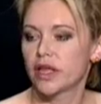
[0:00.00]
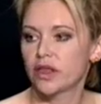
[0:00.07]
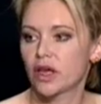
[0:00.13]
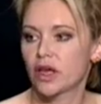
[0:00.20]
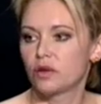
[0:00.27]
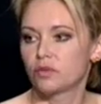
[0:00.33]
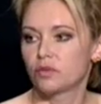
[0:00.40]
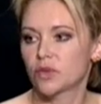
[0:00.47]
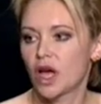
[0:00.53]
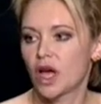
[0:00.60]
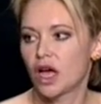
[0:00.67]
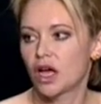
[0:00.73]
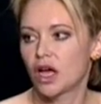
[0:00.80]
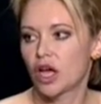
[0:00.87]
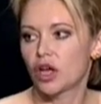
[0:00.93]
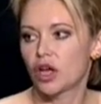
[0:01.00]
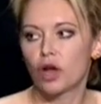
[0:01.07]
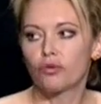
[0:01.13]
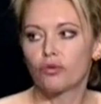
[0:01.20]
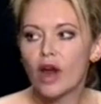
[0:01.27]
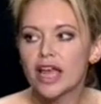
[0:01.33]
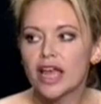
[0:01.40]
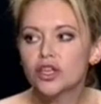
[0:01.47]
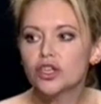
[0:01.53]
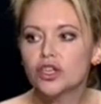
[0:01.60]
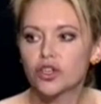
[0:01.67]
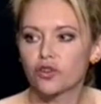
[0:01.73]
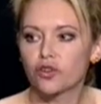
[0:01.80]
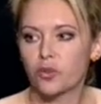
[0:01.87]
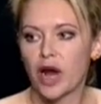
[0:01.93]
a range
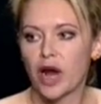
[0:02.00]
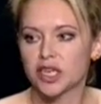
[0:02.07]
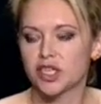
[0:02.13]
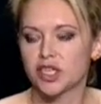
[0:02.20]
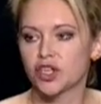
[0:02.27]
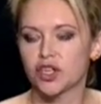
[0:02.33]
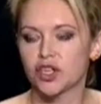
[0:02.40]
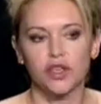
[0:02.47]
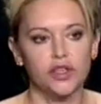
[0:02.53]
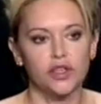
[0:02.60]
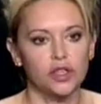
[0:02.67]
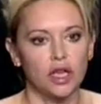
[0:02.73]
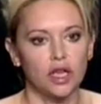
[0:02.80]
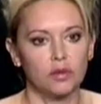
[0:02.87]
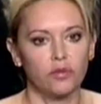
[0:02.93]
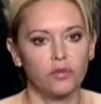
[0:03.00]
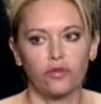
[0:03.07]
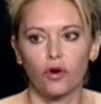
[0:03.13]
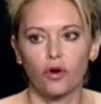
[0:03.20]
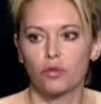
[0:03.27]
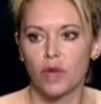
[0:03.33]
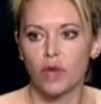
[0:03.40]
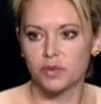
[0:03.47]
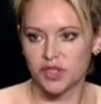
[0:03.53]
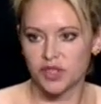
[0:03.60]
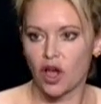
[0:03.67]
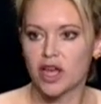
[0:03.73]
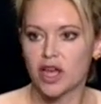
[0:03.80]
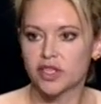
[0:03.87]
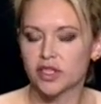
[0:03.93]
of practitioners from
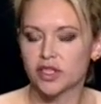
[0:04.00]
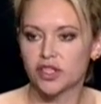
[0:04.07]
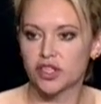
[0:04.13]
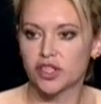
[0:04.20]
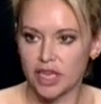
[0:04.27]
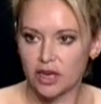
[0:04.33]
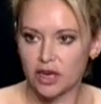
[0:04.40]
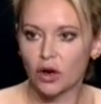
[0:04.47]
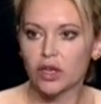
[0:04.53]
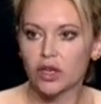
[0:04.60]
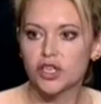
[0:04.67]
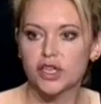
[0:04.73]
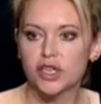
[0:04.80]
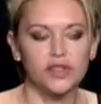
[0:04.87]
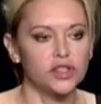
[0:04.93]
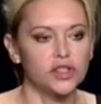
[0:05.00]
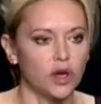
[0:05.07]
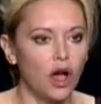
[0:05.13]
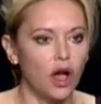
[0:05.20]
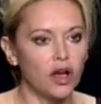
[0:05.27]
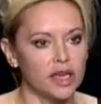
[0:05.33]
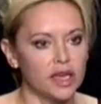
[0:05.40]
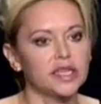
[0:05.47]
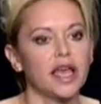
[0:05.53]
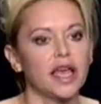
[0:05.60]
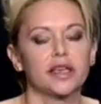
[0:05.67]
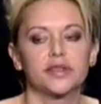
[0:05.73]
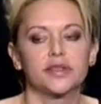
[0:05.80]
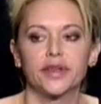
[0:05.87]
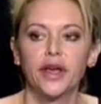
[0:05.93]
scientists to technologists to
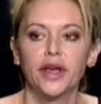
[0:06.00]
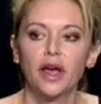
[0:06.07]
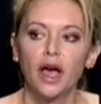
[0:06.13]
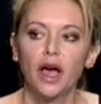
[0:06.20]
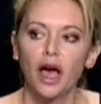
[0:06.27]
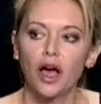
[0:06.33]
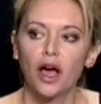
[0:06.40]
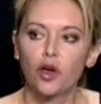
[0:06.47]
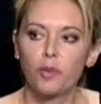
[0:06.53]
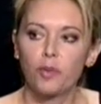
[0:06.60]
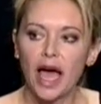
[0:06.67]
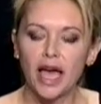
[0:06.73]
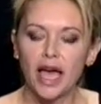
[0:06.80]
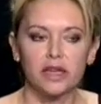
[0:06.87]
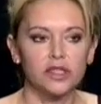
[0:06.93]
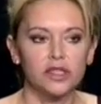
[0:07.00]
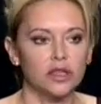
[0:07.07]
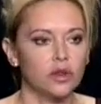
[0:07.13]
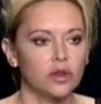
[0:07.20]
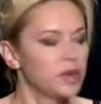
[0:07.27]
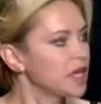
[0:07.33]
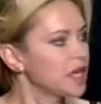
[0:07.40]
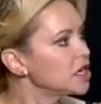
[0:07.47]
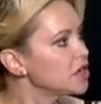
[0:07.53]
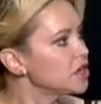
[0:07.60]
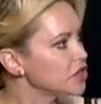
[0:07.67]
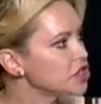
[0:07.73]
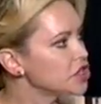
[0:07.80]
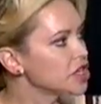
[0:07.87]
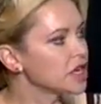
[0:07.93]
architects. And at the beginning of
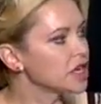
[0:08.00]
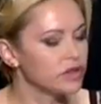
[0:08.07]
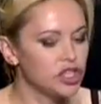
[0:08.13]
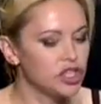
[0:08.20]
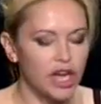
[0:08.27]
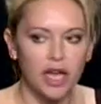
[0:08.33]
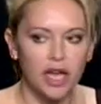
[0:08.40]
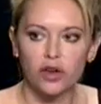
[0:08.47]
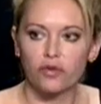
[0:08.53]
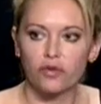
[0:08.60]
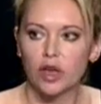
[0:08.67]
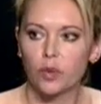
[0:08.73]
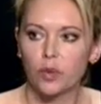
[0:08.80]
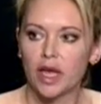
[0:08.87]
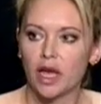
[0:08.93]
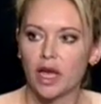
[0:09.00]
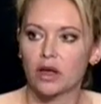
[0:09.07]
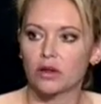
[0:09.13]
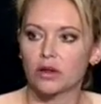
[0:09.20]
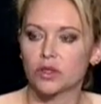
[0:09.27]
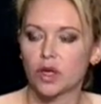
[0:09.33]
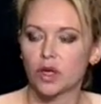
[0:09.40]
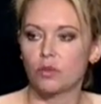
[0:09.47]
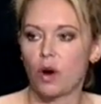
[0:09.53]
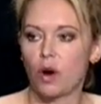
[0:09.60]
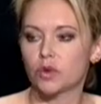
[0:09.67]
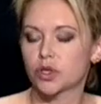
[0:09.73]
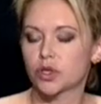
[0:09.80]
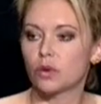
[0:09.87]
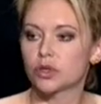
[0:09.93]
this year, in January, we held what was
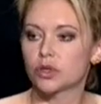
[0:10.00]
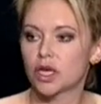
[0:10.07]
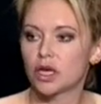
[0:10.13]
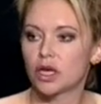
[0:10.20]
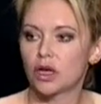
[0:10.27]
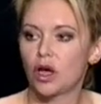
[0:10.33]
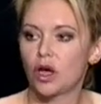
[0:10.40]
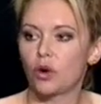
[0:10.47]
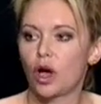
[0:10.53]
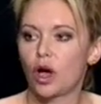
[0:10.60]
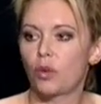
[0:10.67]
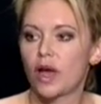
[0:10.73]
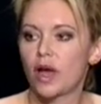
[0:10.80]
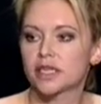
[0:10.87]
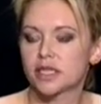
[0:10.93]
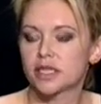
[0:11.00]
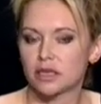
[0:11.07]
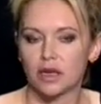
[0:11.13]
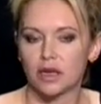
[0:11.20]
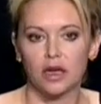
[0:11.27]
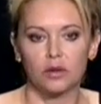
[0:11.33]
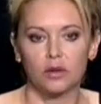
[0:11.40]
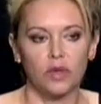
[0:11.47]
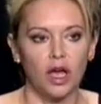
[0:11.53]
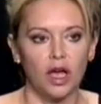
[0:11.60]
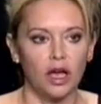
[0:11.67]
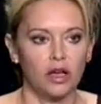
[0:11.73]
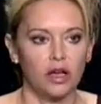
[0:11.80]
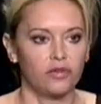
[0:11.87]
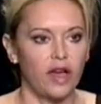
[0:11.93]
called a wet
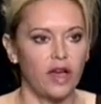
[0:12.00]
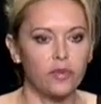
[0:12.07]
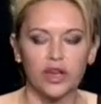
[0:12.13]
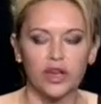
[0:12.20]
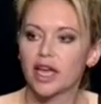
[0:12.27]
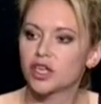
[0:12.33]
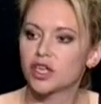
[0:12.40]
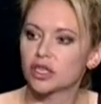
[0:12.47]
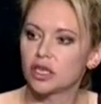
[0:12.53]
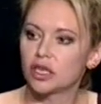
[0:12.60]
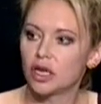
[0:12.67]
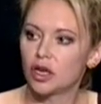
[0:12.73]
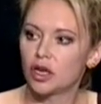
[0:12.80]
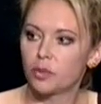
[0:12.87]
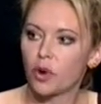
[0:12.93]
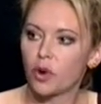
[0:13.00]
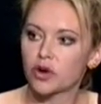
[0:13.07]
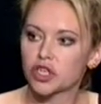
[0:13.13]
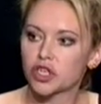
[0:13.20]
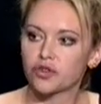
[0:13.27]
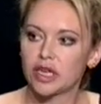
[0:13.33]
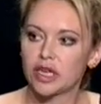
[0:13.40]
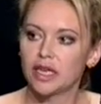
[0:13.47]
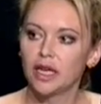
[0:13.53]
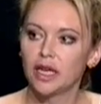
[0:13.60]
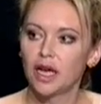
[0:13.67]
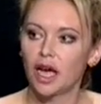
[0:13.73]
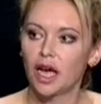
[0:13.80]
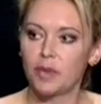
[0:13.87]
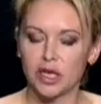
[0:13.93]
fabrication laboratory
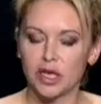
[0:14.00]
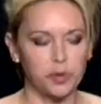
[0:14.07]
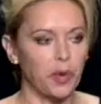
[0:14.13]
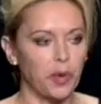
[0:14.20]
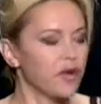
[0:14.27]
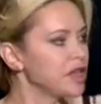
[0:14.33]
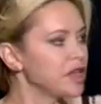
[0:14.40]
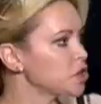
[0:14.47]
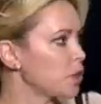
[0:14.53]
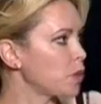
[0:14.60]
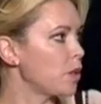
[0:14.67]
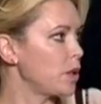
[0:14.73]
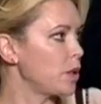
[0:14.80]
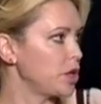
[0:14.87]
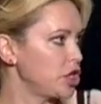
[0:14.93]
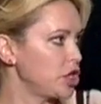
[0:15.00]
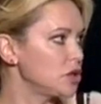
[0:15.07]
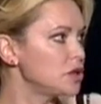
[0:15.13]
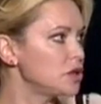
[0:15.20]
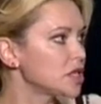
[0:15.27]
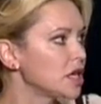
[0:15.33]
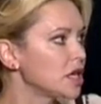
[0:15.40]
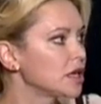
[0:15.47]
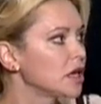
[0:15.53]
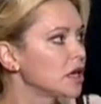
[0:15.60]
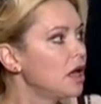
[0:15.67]
experience, where we were using